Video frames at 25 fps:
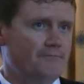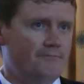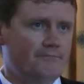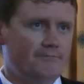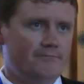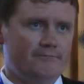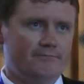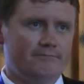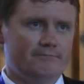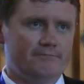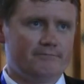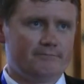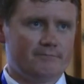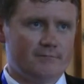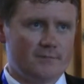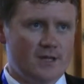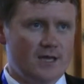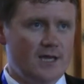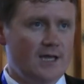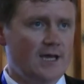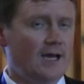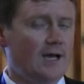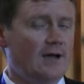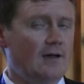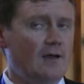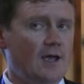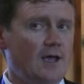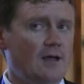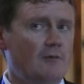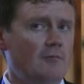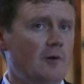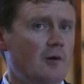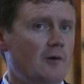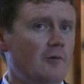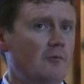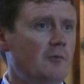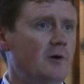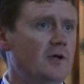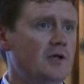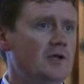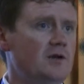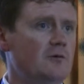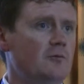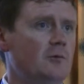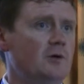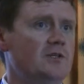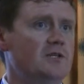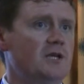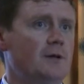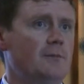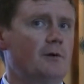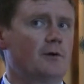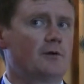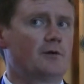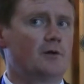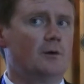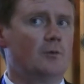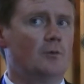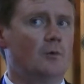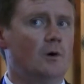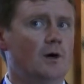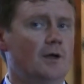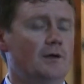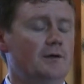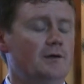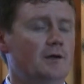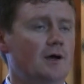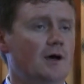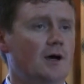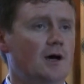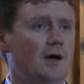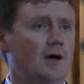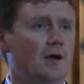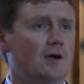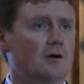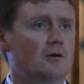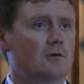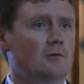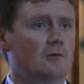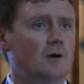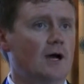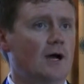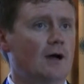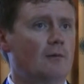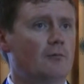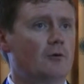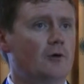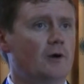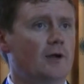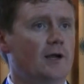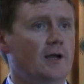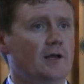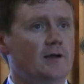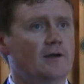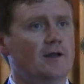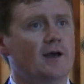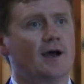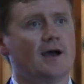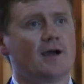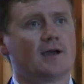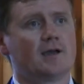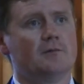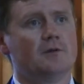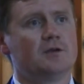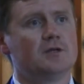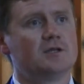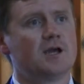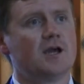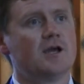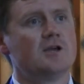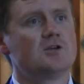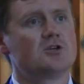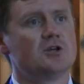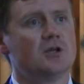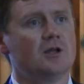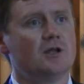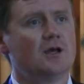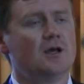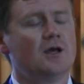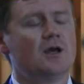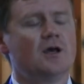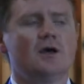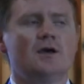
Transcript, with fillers: the context? Yeah, and we typically want corroborating documentation.